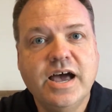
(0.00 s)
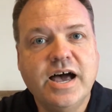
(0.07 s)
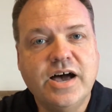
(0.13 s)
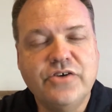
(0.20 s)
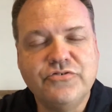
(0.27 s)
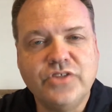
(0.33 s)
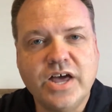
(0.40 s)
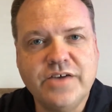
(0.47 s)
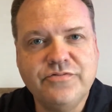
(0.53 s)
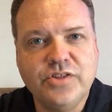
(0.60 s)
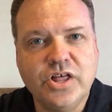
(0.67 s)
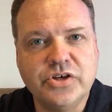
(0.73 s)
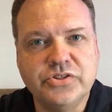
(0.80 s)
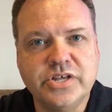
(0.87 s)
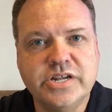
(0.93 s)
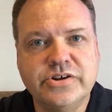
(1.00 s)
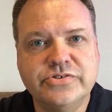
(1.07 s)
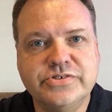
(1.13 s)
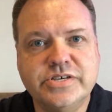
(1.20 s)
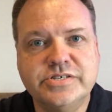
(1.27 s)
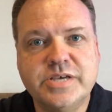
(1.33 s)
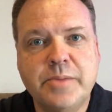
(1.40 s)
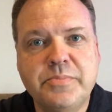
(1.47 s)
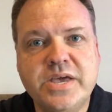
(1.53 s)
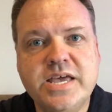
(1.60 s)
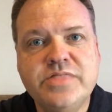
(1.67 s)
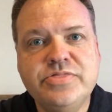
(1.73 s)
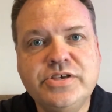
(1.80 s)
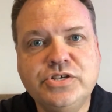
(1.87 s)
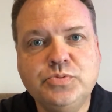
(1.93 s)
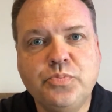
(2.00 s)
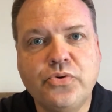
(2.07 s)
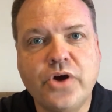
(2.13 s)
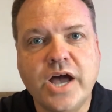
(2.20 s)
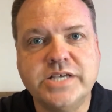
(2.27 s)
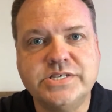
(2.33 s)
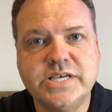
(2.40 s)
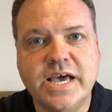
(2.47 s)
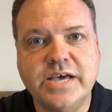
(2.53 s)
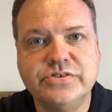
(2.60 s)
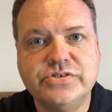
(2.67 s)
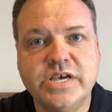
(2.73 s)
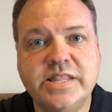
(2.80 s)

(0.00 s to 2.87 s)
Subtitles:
of Lifelong Leaders as I'm in this process.